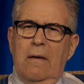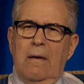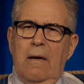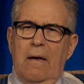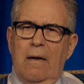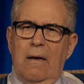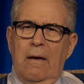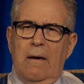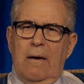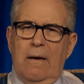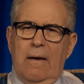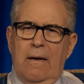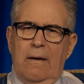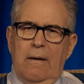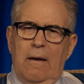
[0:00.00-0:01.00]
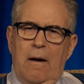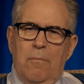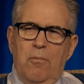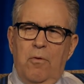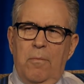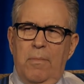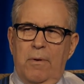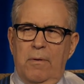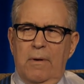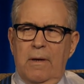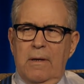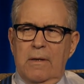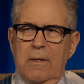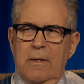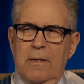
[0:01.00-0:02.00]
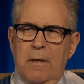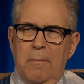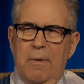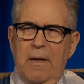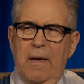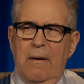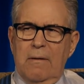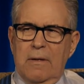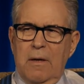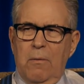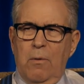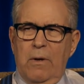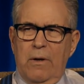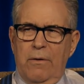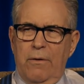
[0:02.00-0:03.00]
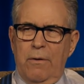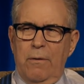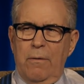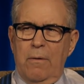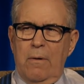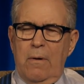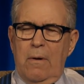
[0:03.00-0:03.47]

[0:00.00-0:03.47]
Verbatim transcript: hey, I got a couple of buildings, it's something else I want to do.